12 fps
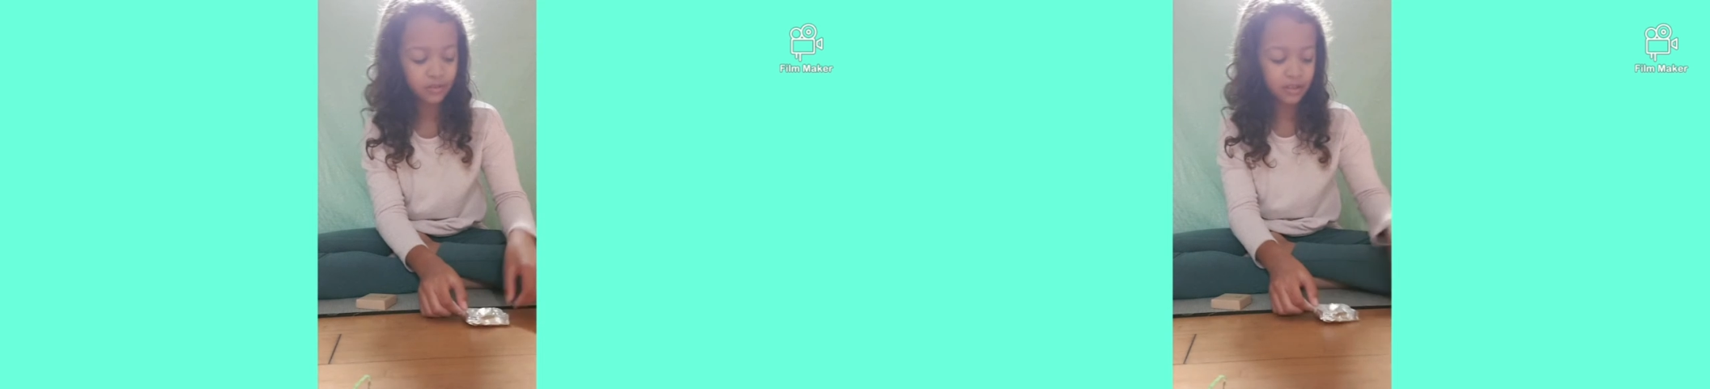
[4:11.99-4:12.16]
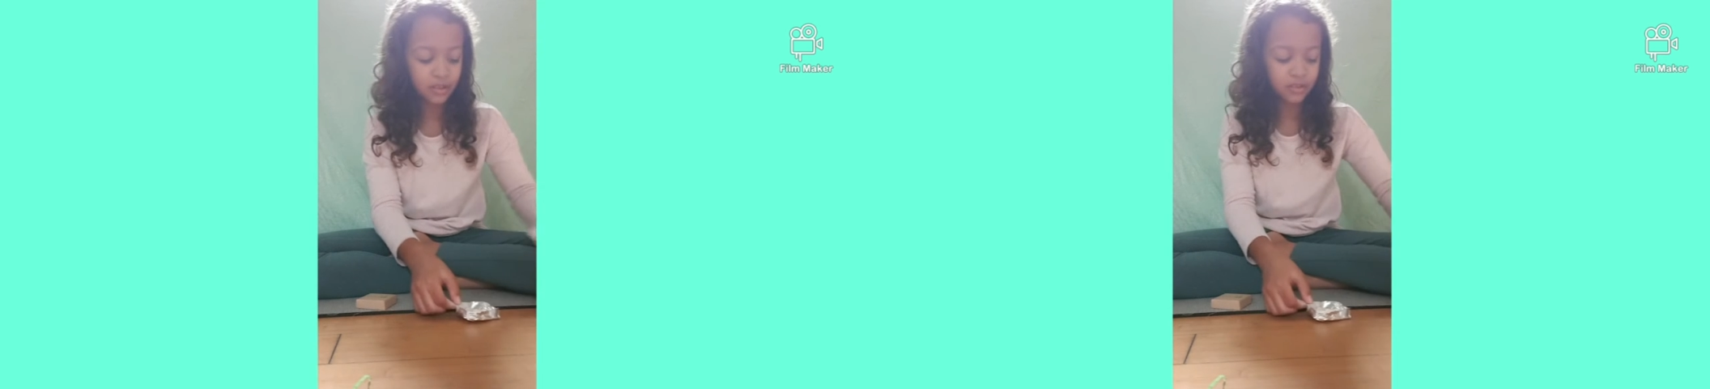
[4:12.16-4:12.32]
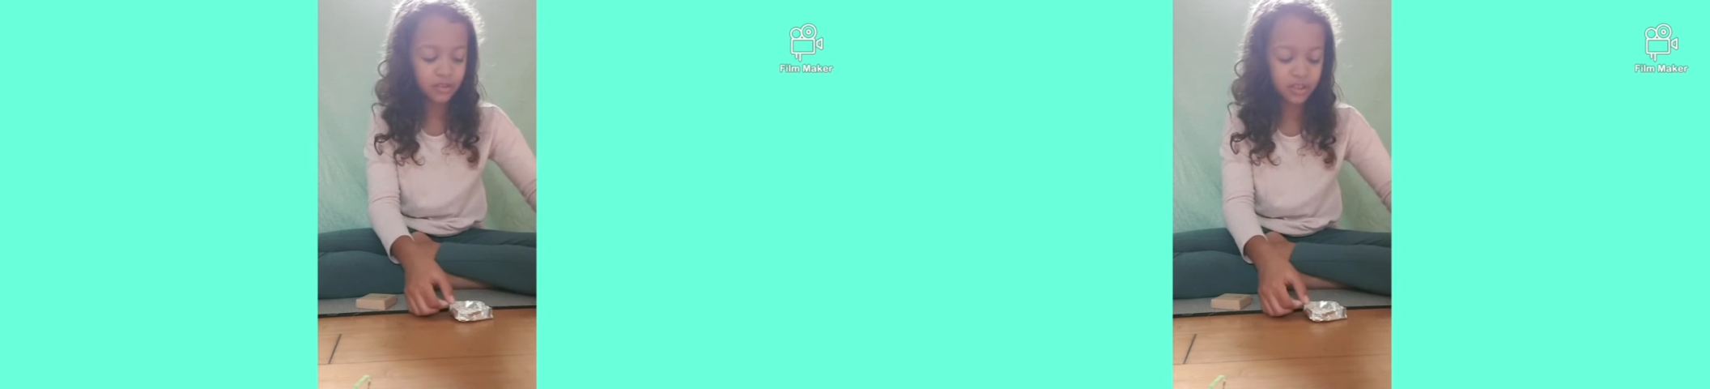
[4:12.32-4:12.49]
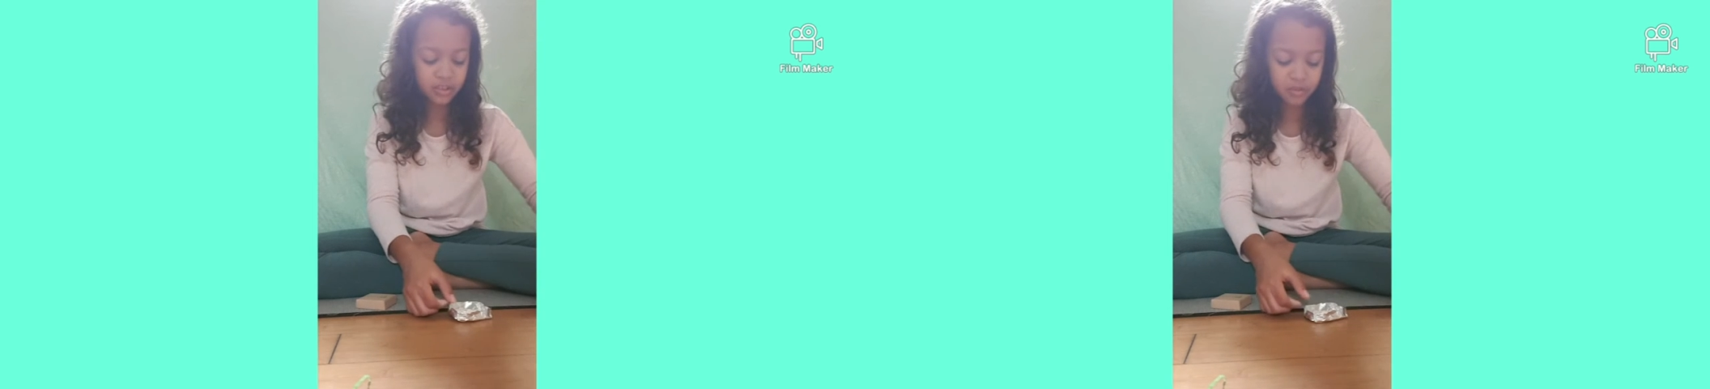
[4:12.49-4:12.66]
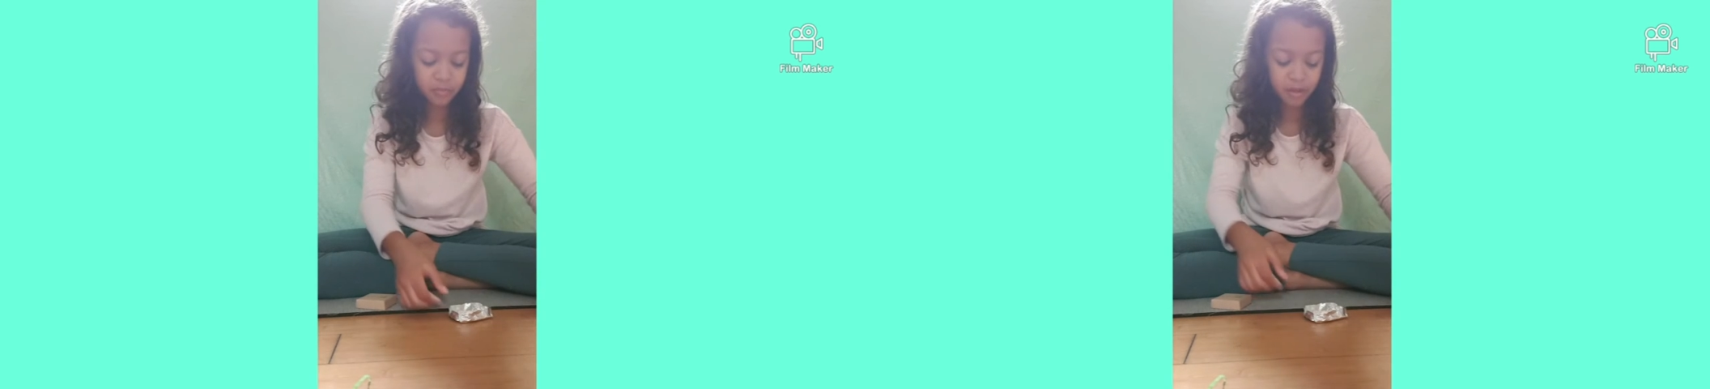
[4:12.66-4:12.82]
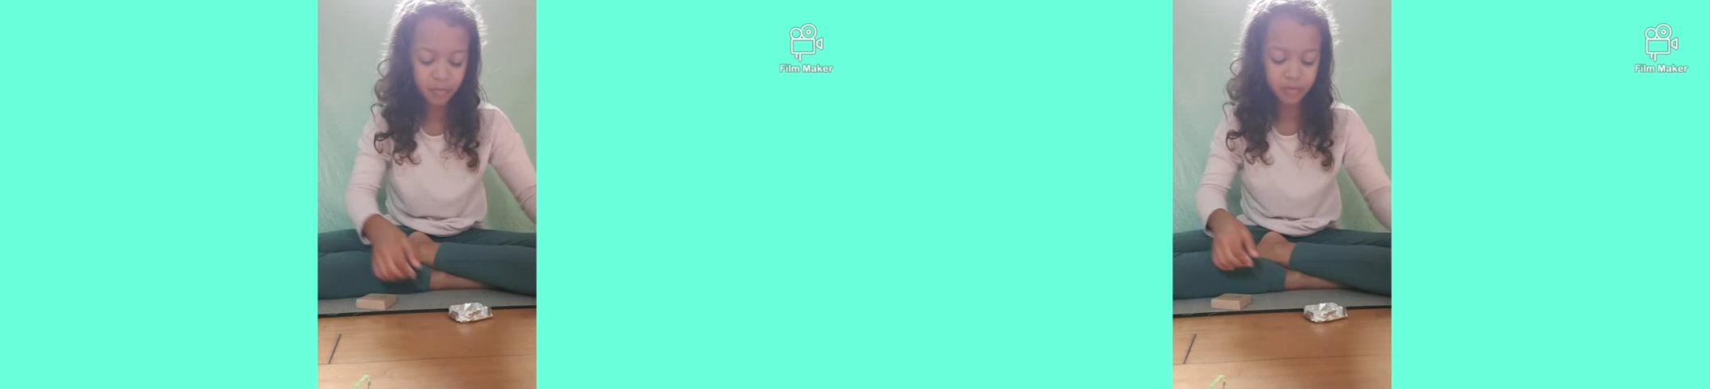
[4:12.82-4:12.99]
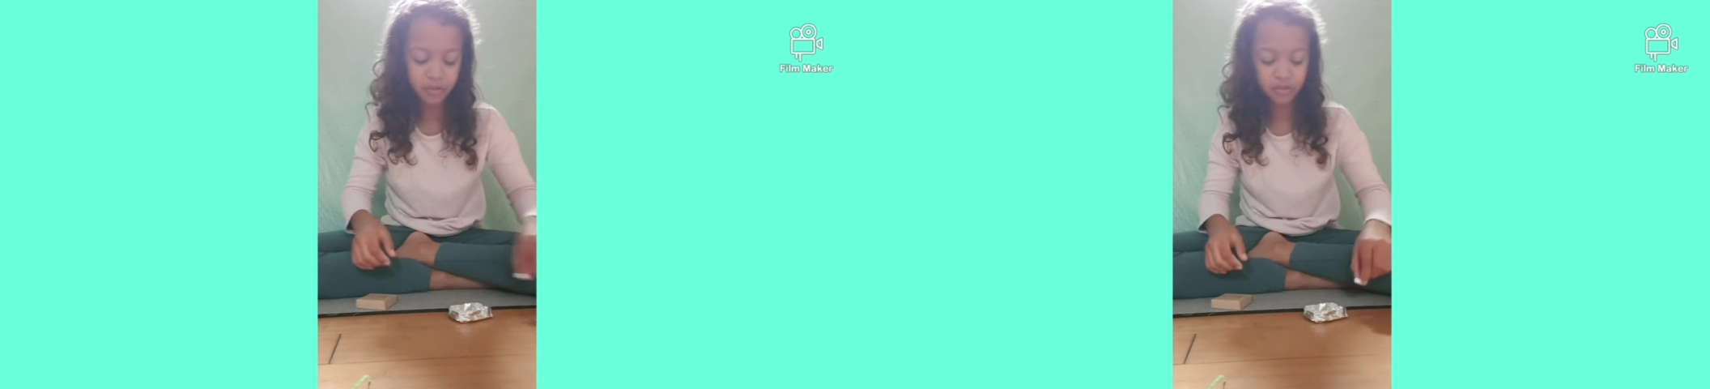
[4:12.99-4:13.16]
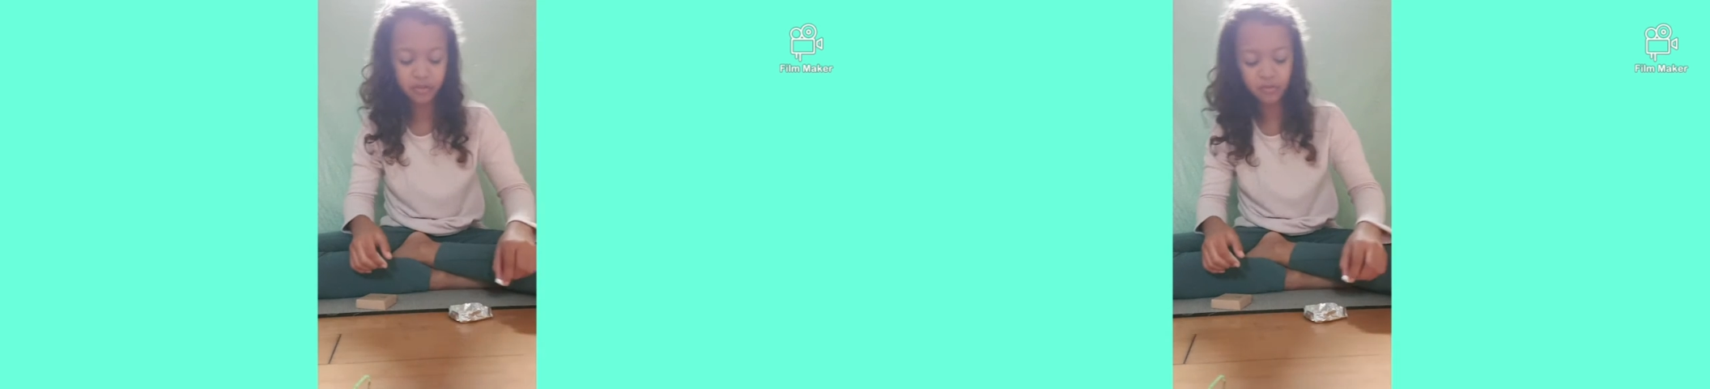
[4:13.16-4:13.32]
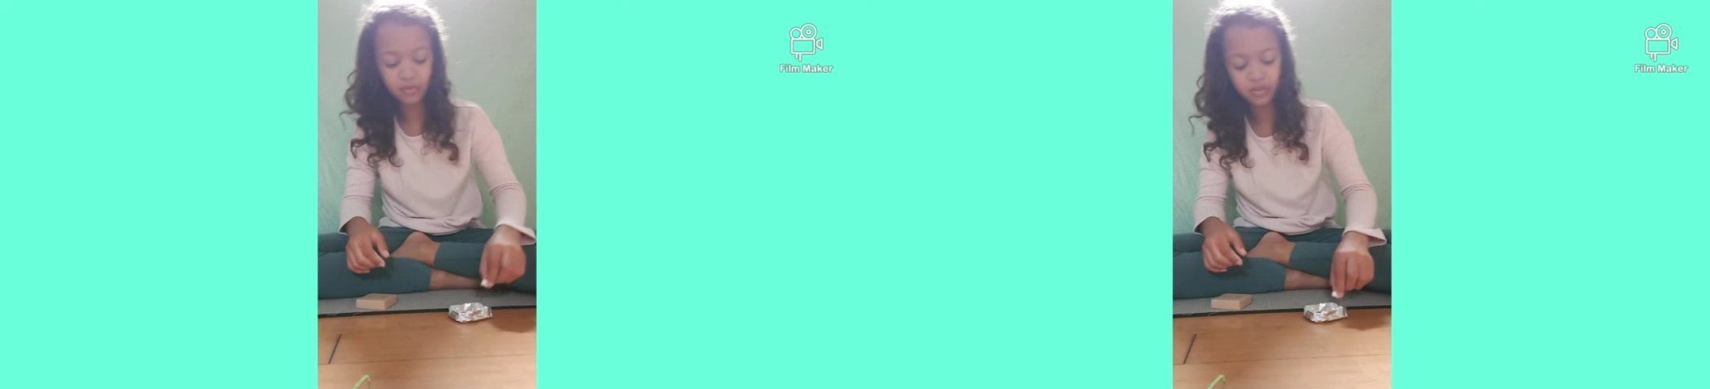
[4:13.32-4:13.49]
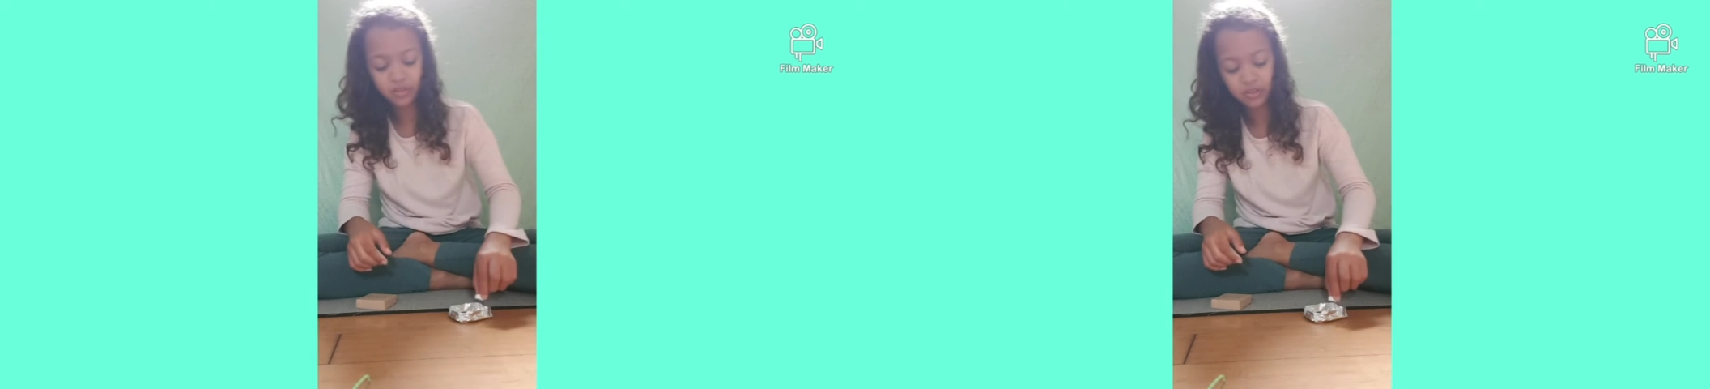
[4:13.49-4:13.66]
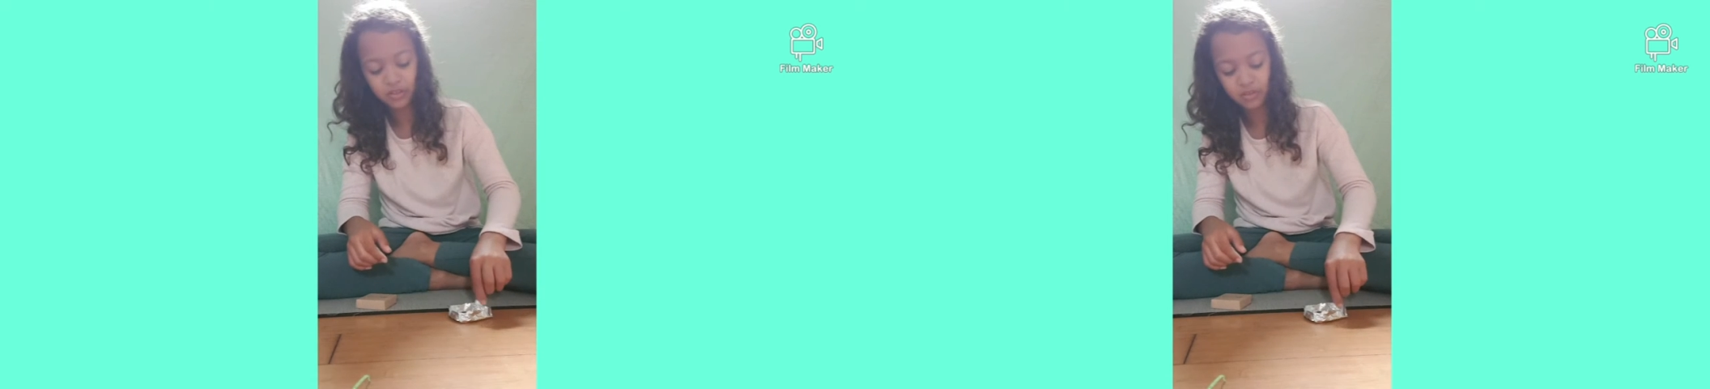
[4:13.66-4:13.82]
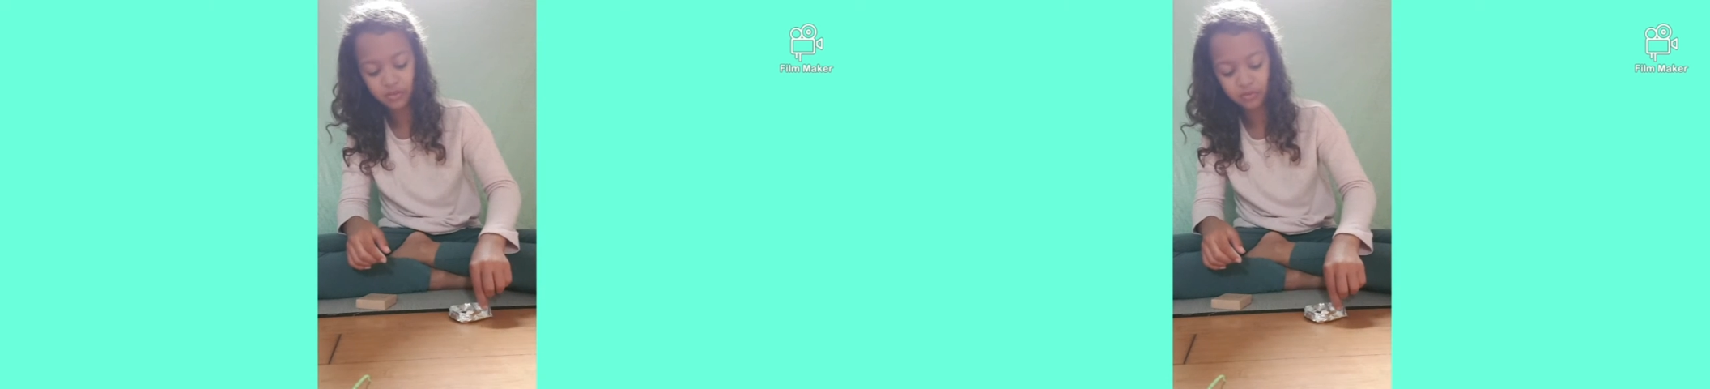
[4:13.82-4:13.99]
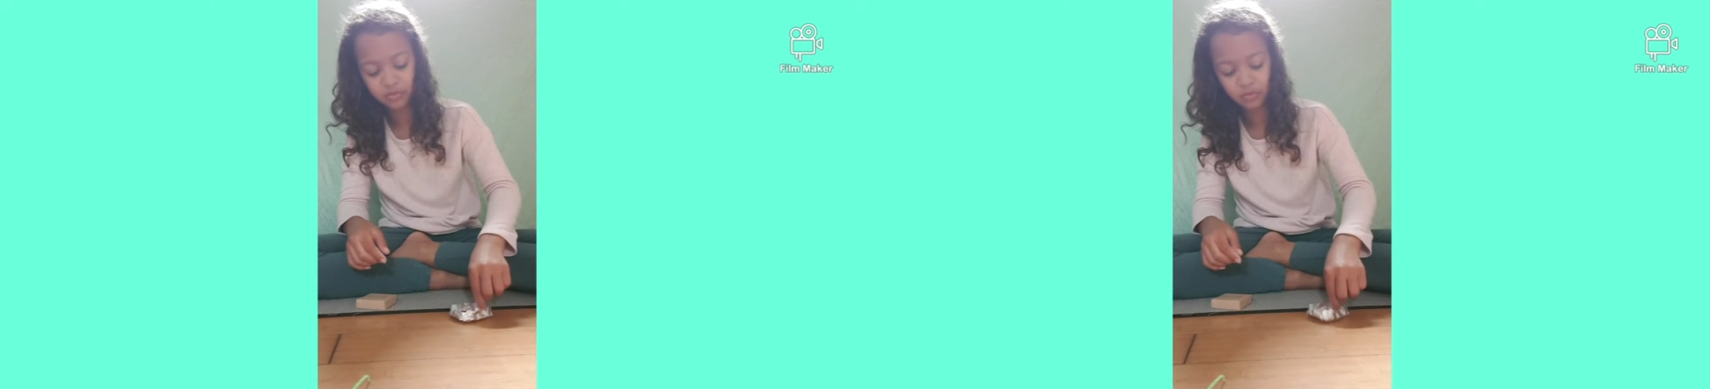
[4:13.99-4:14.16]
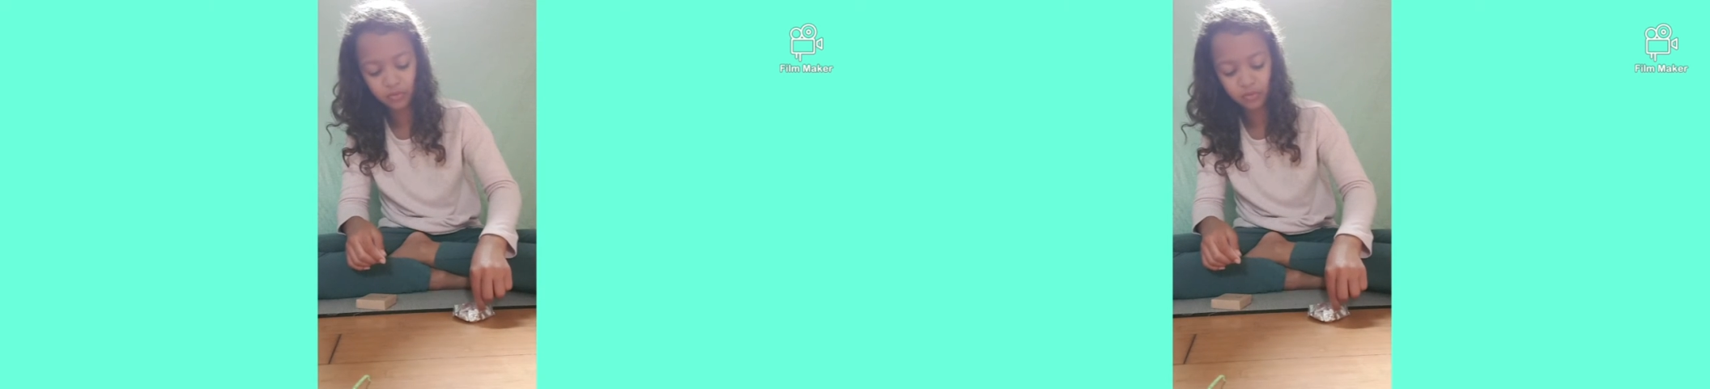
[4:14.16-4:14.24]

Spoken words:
color tissue paper you're going to use,